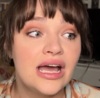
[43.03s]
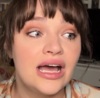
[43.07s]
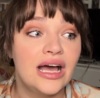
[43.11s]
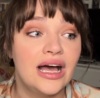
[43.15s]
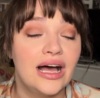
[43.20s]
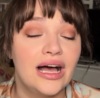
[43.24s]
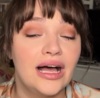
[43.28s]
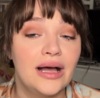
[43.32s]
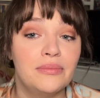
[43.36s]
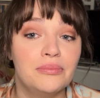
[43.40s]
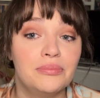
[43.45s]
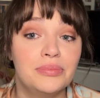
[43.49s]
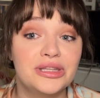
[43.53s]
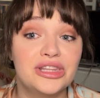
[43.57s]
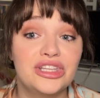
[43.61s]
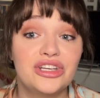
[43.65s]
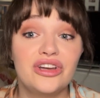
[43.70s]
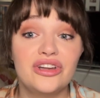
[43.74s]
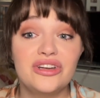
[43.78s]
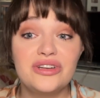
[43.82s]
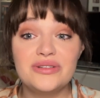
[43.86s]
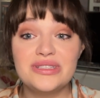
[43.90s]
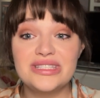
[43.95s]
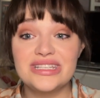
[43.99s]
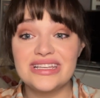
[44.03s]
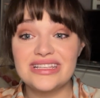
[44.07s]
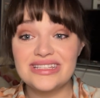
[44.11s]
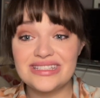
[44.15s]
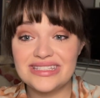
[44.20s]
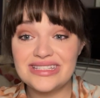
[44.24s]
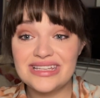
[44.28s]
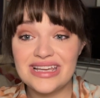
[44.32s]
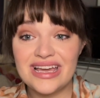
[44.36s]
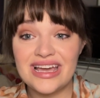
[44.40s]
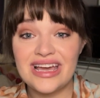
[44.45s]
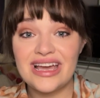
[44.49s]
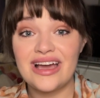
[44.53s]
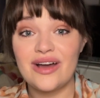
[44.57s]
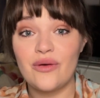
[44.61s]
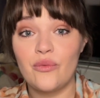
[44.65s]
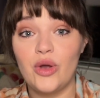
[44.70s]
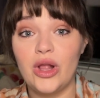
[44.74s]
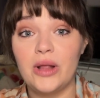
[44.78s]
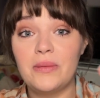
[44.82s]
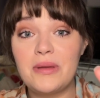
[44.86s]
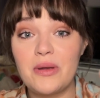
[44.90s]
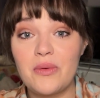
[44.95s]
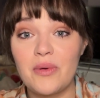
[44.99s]
But the good news is
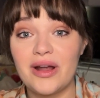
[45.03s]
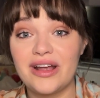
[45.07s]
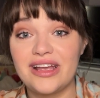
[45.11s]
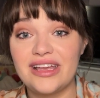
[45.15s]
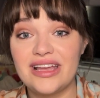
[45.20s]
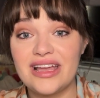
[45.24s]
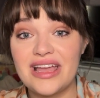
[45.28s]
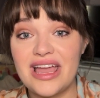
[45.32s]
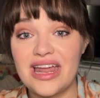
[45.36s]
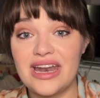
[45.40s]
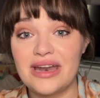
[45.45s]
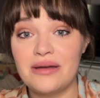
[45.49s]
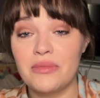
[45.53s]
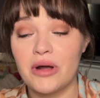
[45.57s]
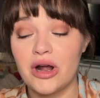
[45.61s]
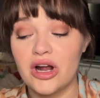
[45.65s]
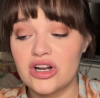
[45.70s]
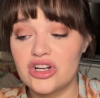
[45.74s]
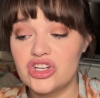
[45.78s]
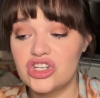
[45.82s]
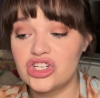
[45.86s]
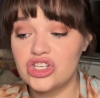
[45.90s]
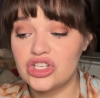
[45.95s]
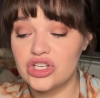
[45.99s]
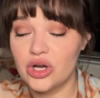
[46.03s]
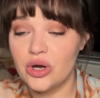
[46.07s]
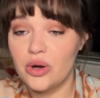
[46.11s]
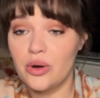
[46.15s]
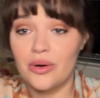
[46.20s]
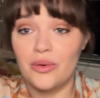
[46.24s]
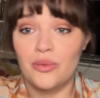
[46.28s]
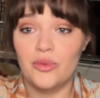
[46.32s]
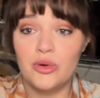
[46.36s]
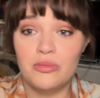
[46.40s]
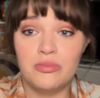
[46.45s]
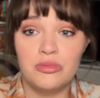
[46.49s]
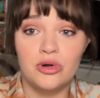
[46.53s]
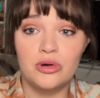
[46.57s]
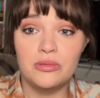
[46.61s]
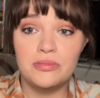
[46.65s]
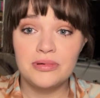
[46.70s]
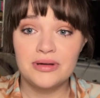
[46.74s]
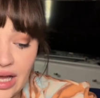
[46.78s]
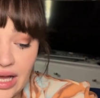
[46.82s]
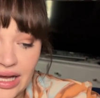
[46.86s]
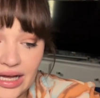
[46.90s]
we'll be working again in March, so whoop whoop.